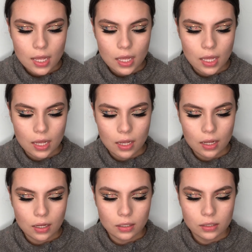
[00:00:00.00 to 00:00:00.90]

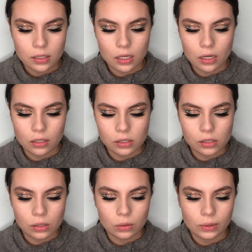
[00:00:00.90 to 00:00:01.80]
and
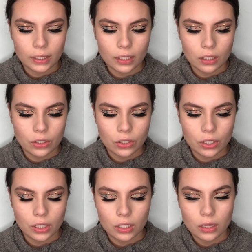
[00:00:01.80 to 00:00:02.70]
also like
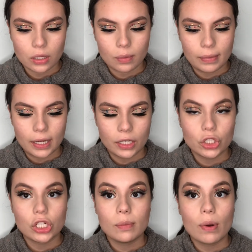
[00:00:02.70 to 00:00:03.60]
underneath my
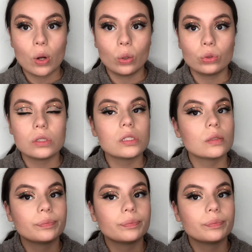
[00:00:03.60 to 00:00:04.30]
cheekbones.